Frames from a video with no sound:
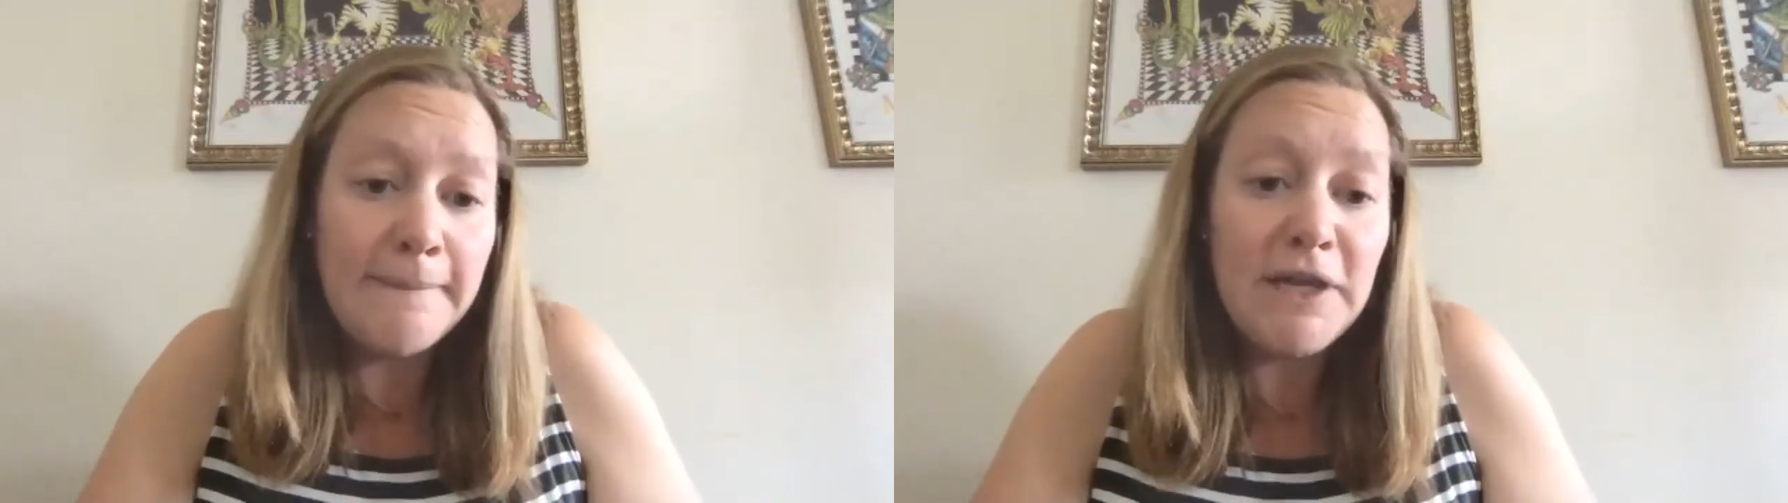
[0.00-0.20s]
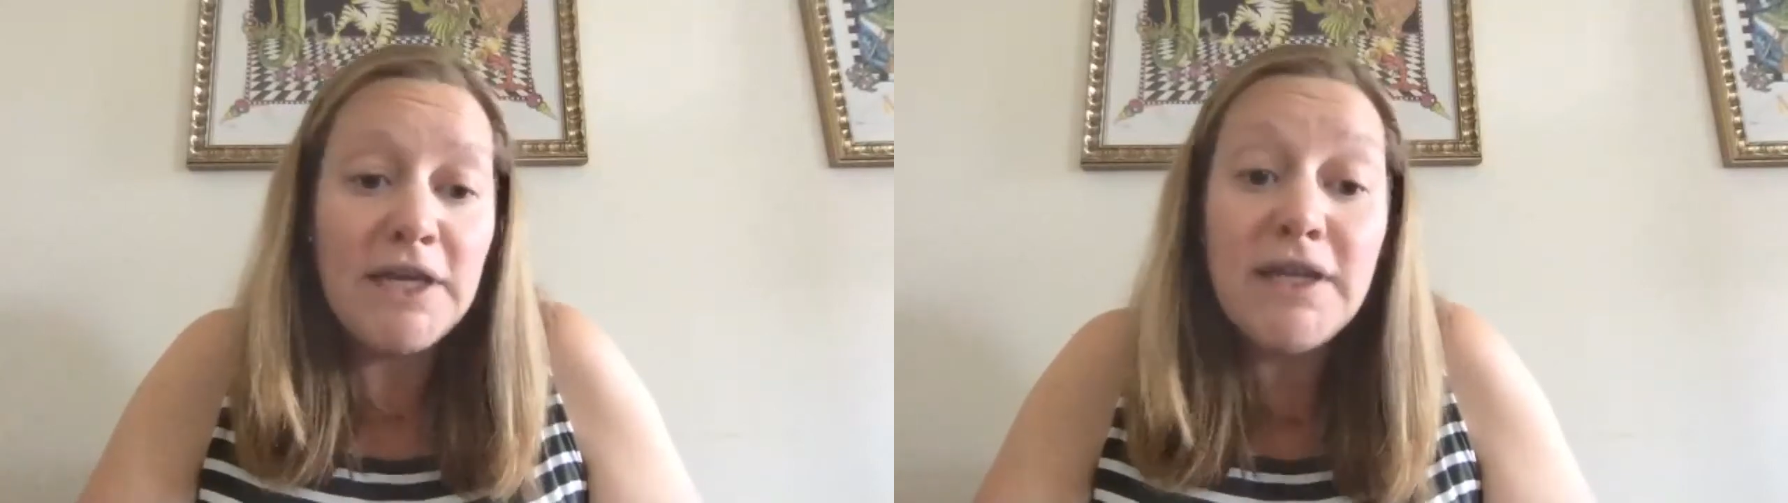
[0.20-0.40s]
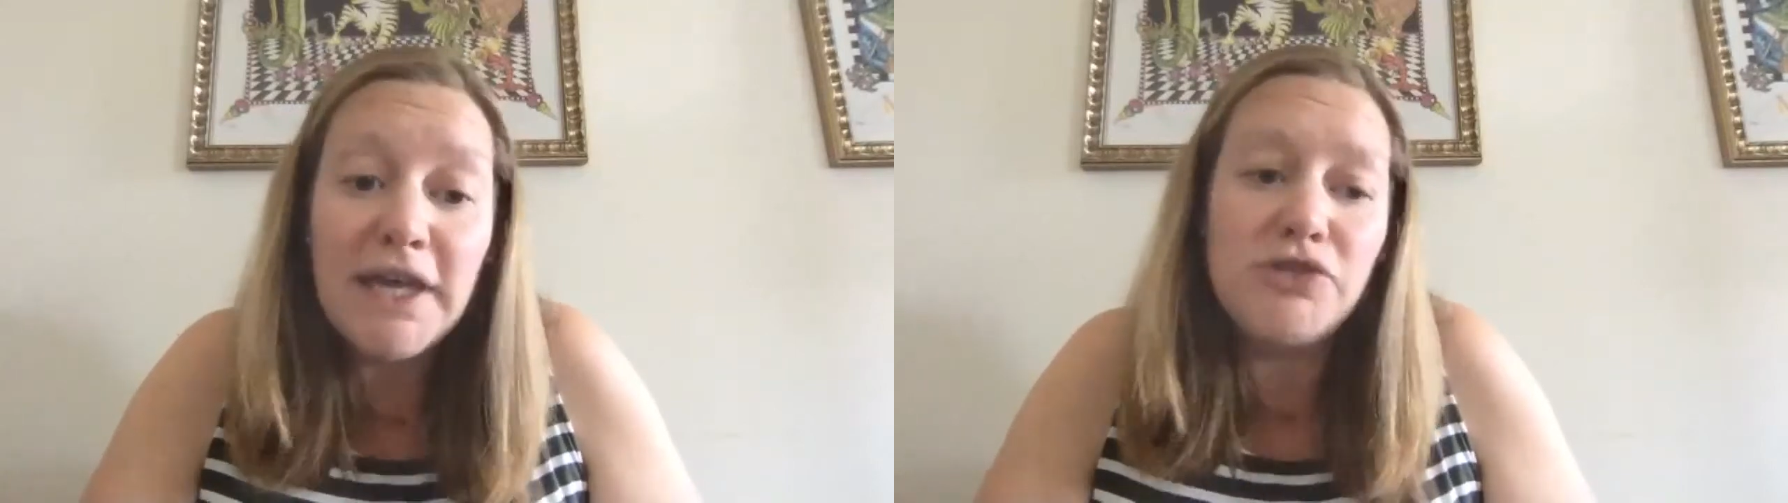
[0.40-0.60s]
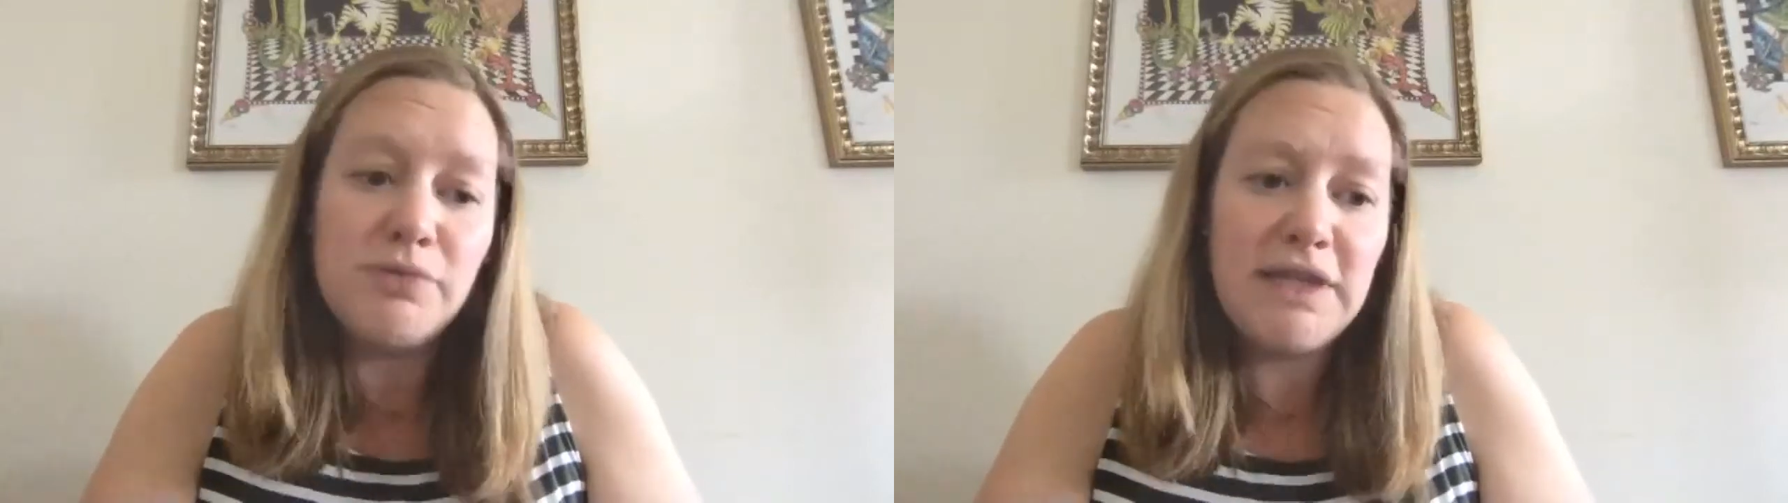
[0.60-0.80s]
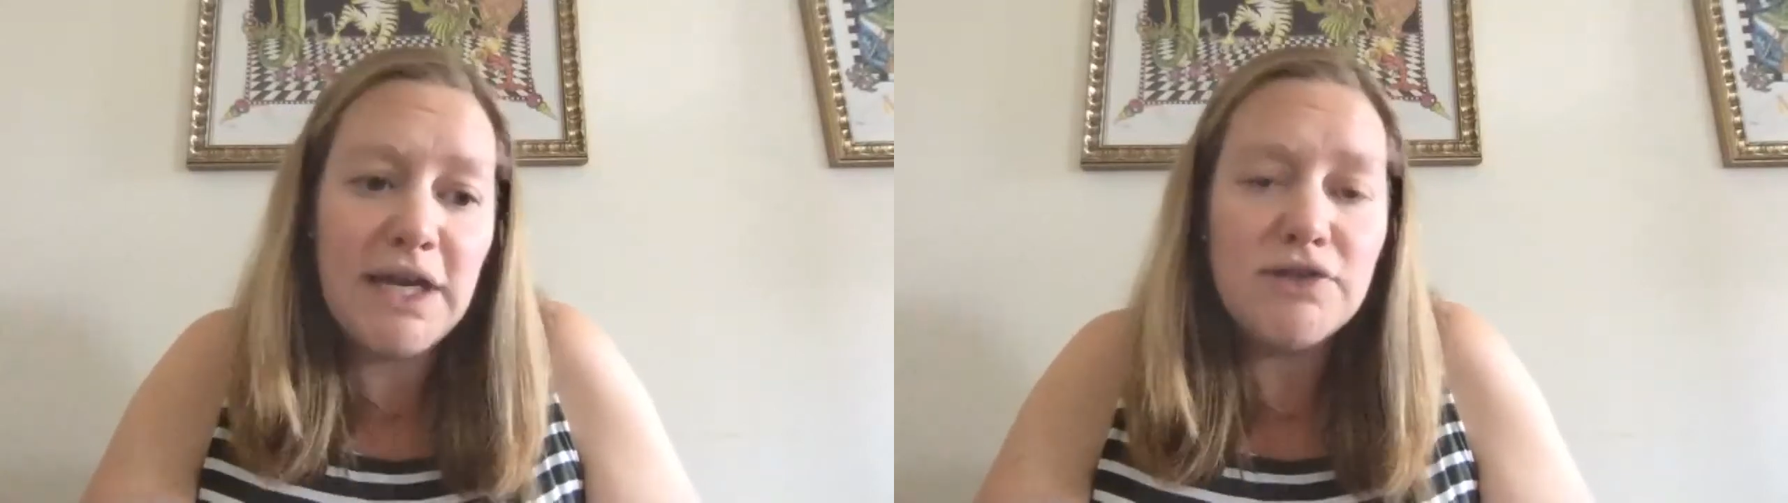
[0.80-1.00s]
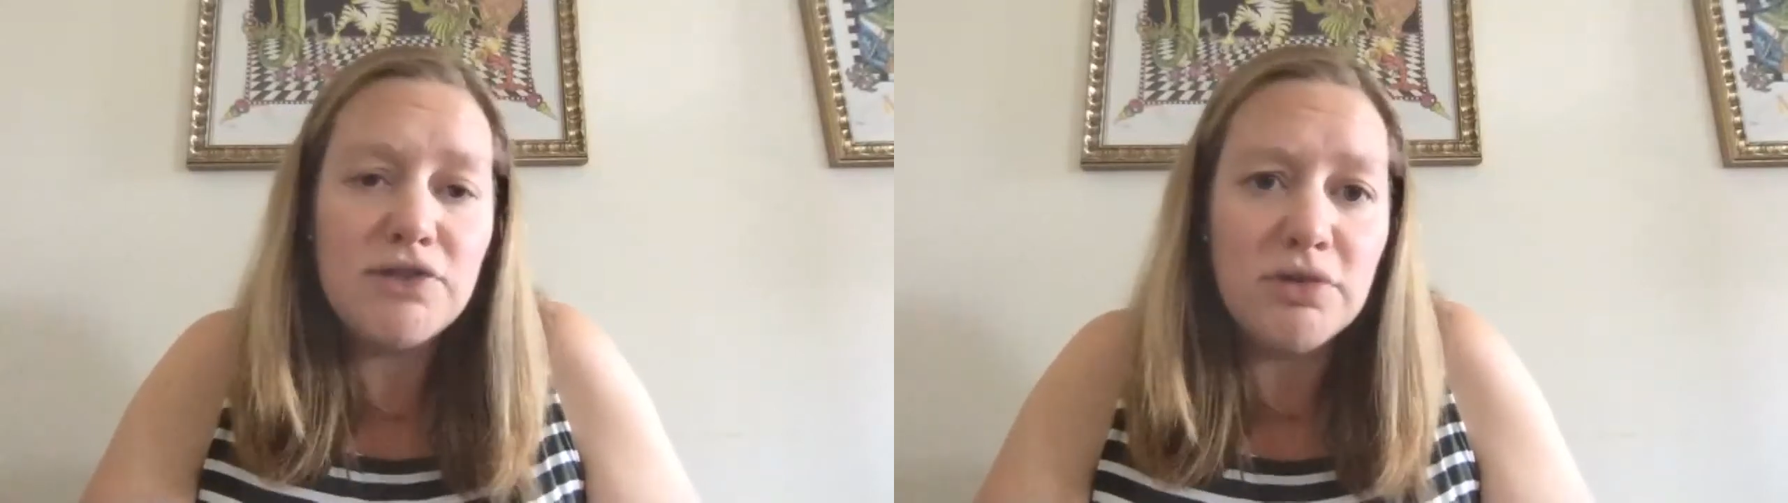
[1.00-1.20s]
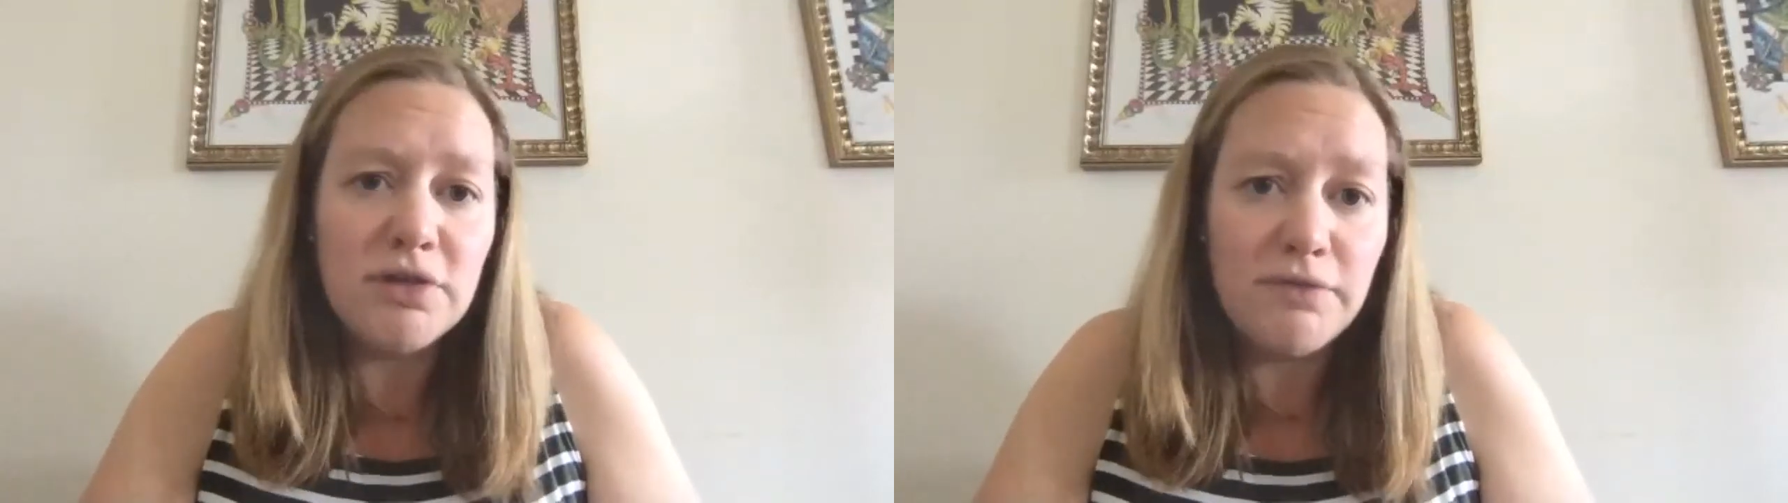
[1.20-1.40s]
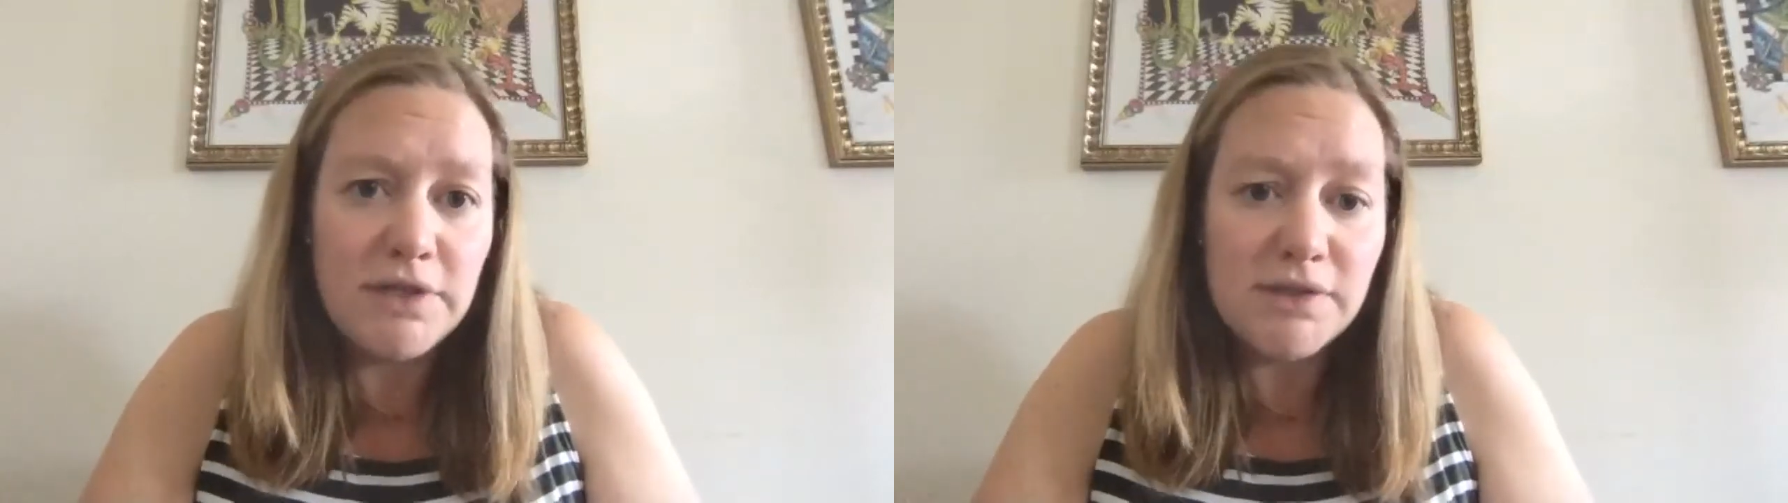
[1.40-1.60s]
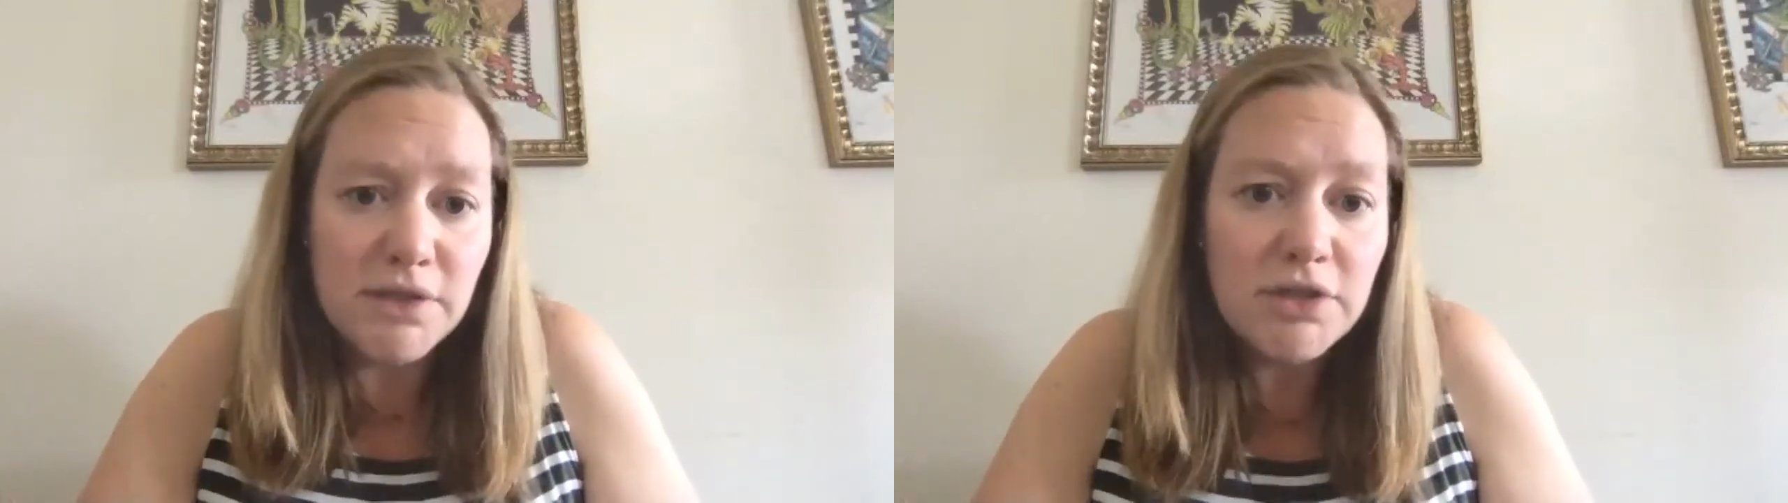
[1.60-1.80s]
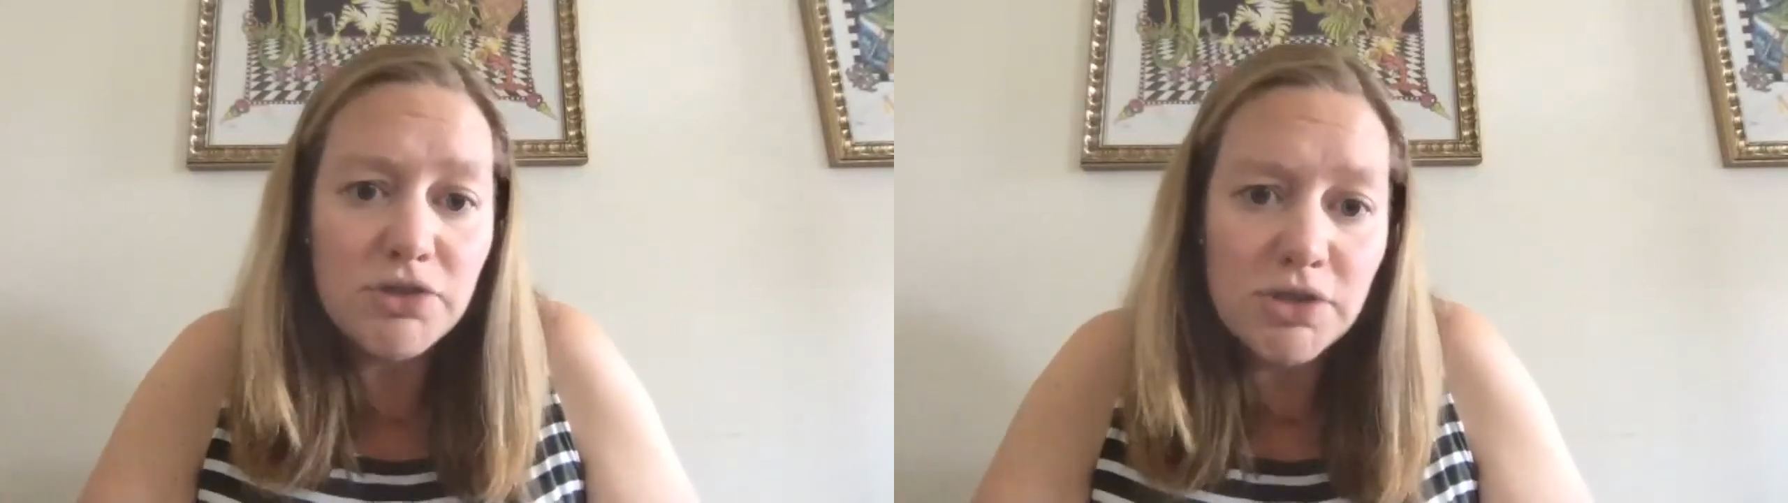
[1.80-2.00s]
engage with that sort of research.